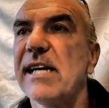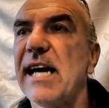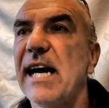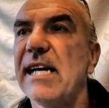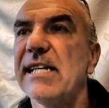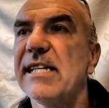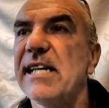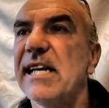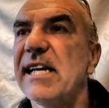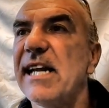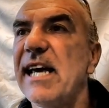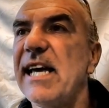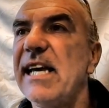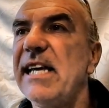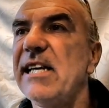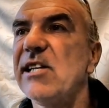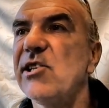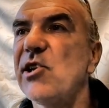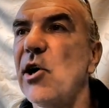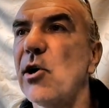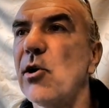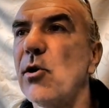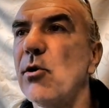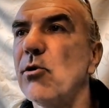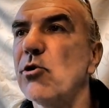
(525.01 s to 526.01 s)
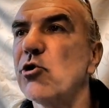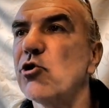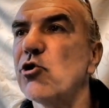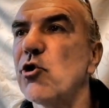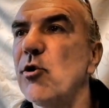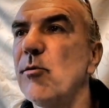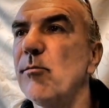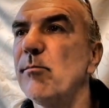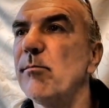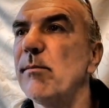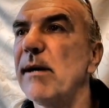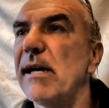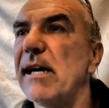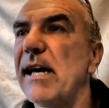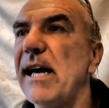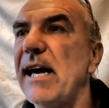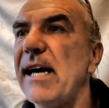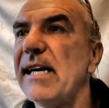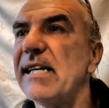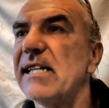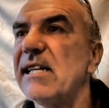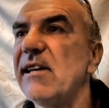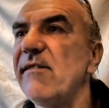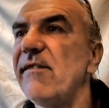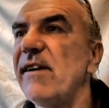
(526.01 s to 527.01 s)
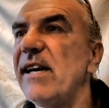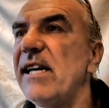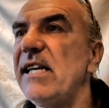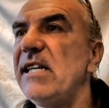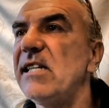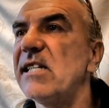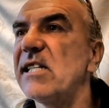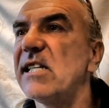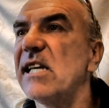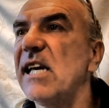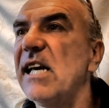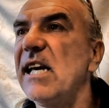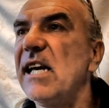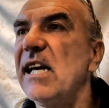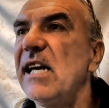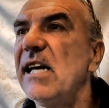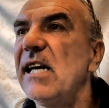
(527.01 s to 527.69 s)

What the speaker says: candidate Donald Trump activates